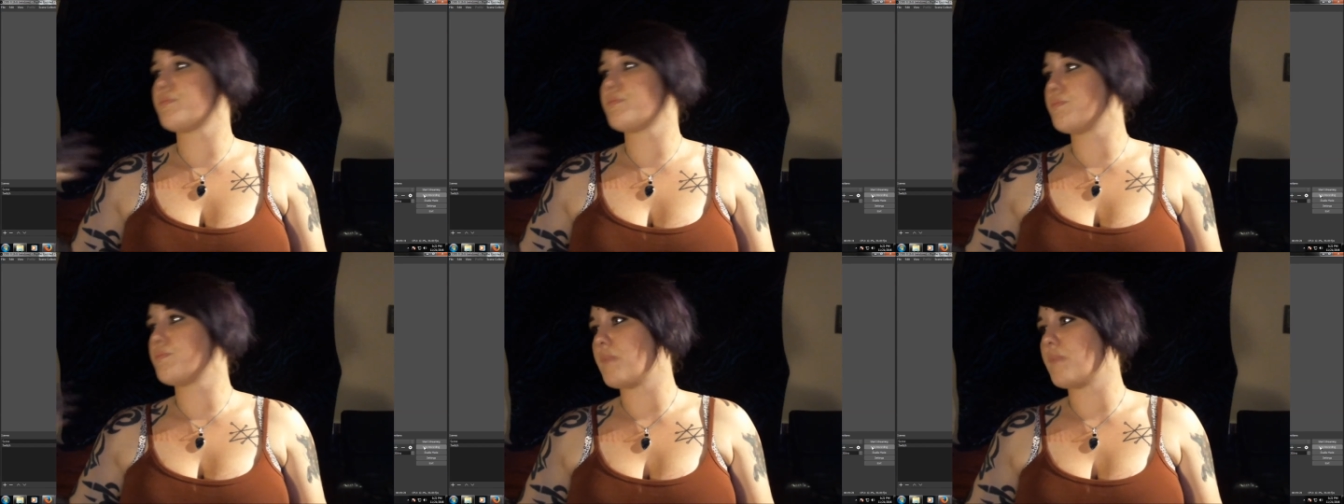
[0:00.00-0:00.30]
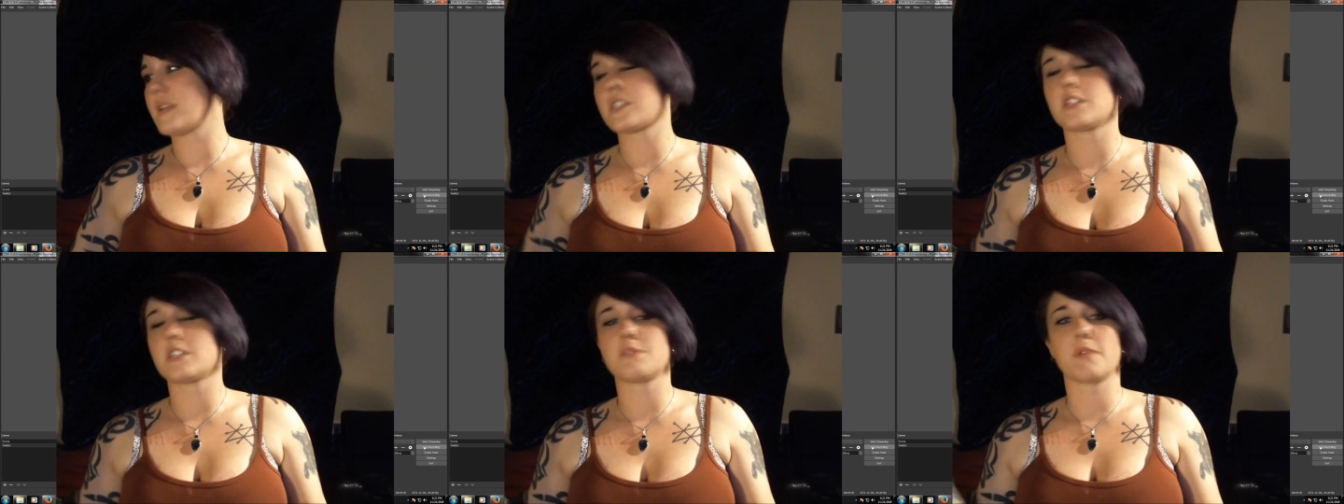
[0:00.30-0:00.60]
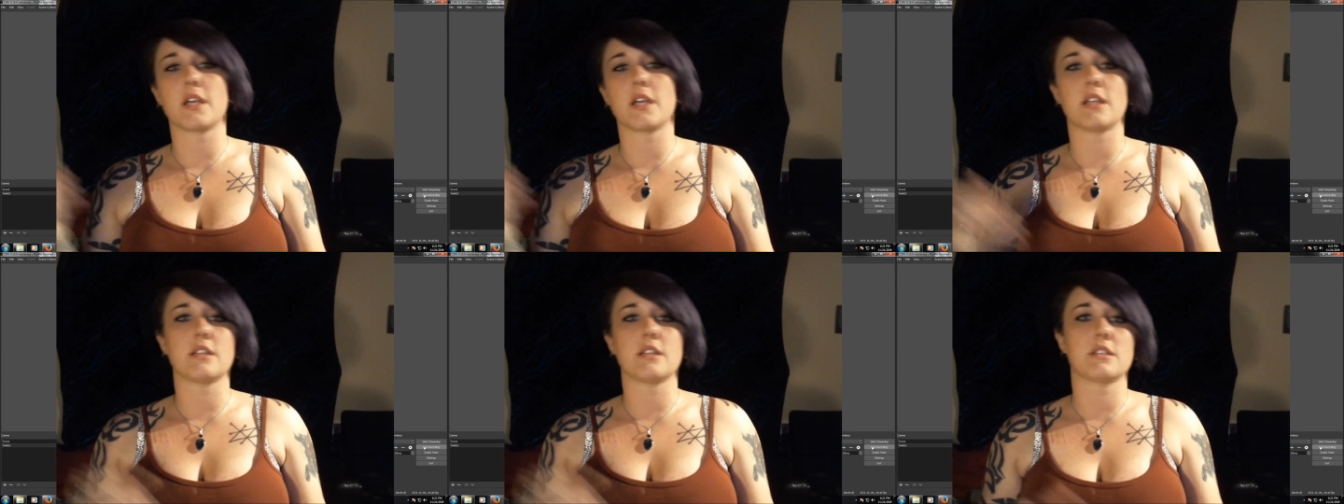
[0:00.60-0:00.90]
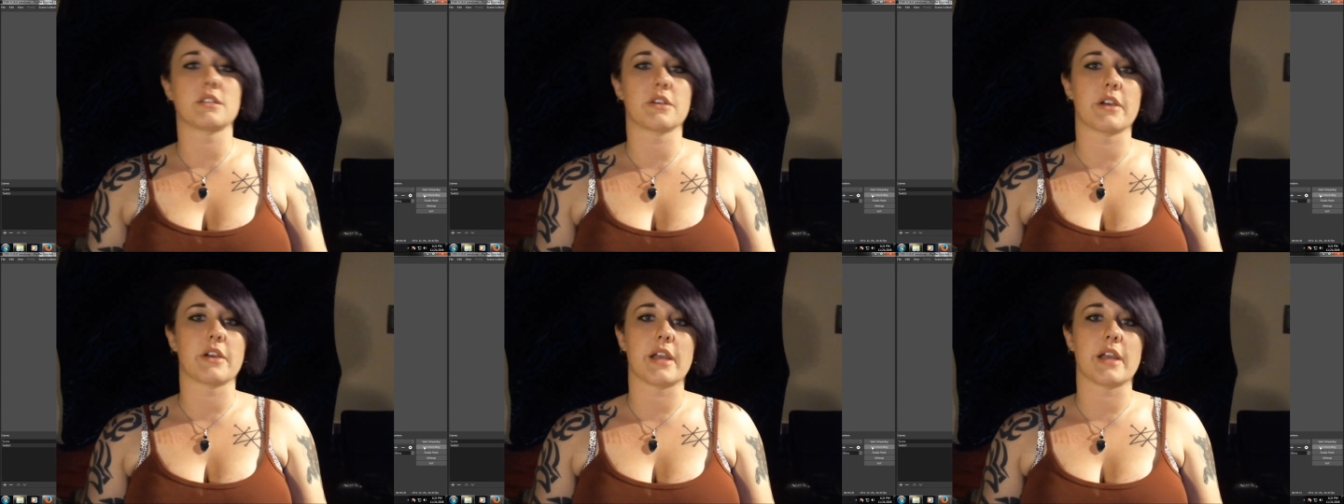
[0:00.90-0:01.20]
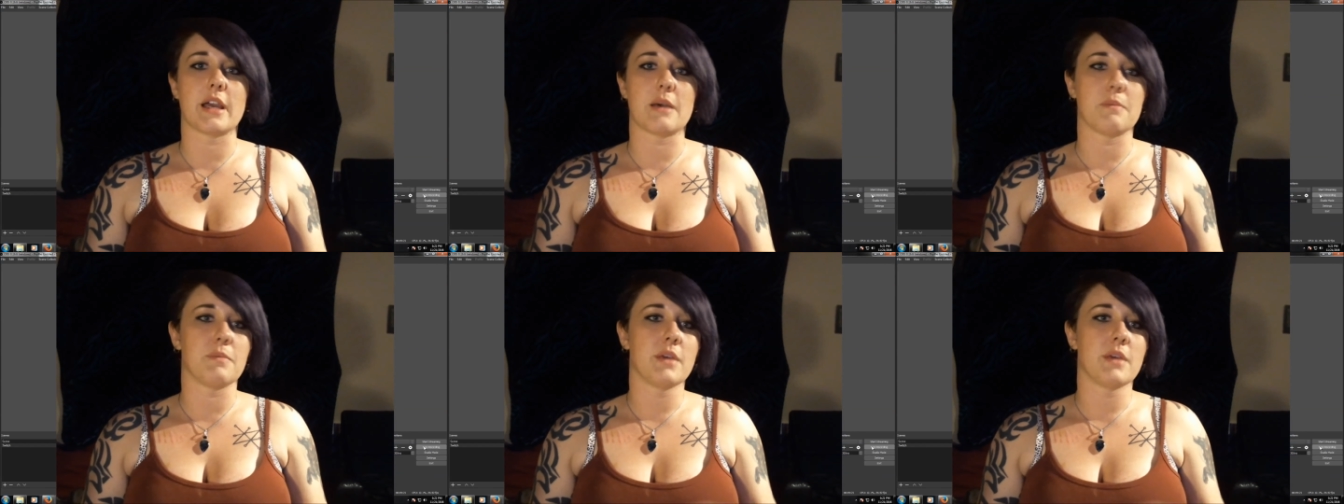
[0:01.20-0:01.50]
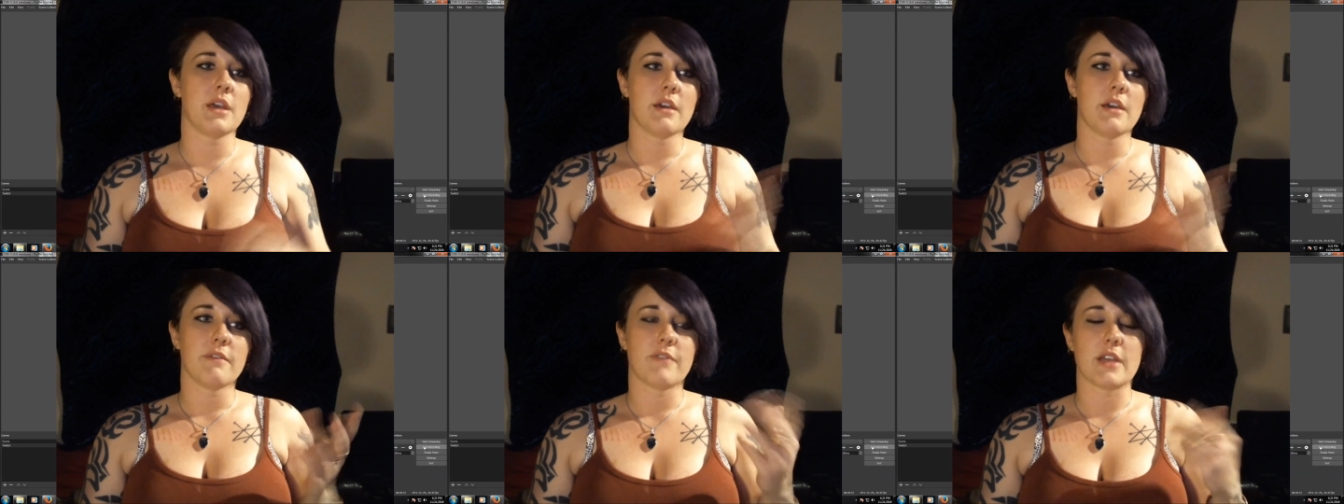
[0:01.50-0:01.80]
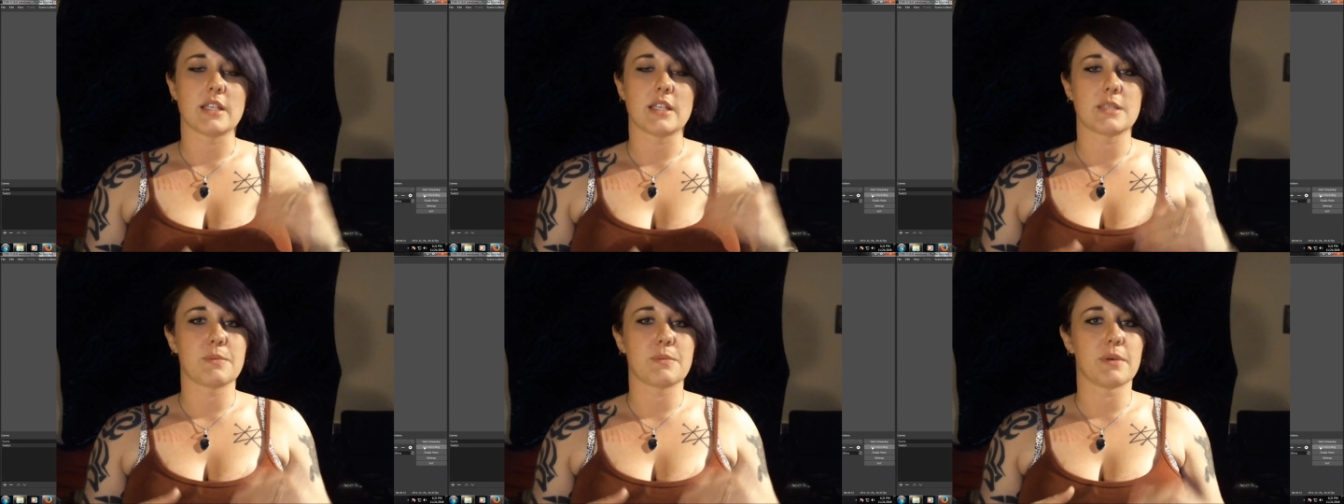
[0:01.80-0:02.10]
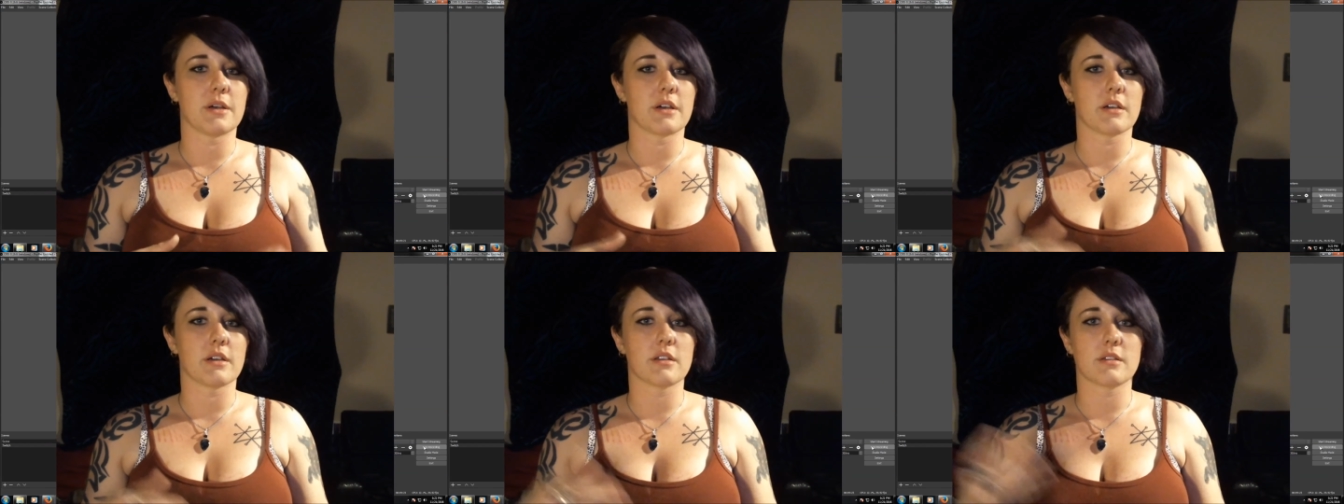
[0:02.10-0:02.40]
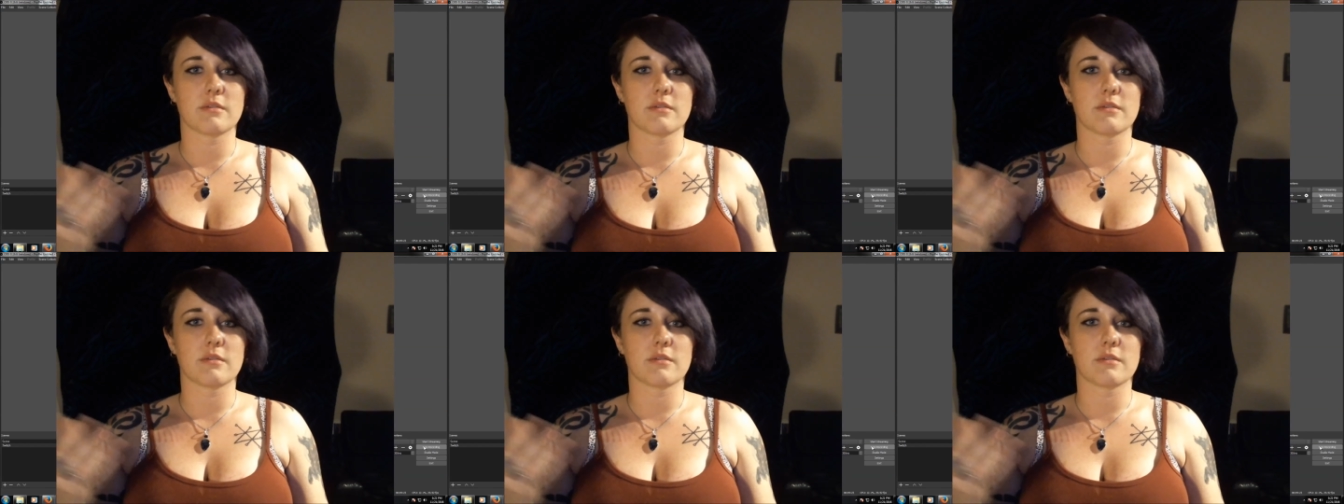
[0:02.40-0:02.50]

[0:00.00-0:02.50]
message me on Instagram, Facebook,